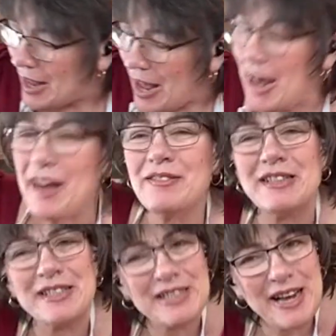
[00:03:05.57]
I have to
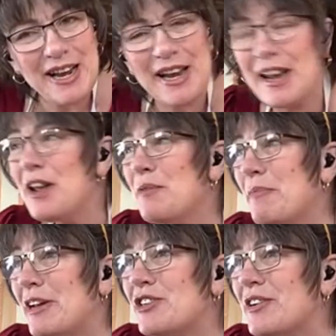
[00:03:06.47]

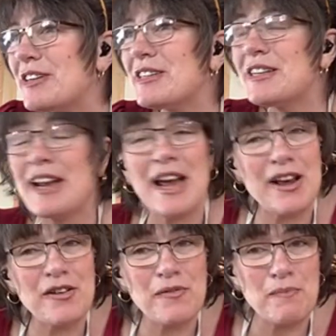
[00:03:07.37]
make sure to stay out
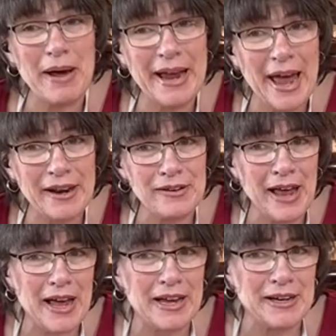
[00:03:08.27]
of my
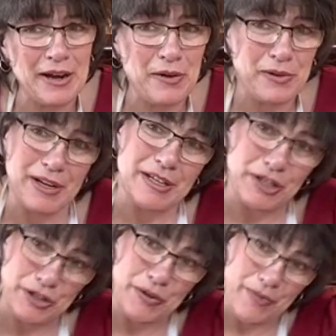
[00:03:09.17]
Cadillac in order to
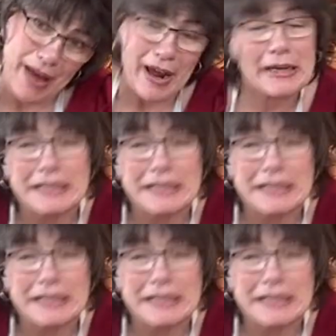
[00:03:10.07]
do that.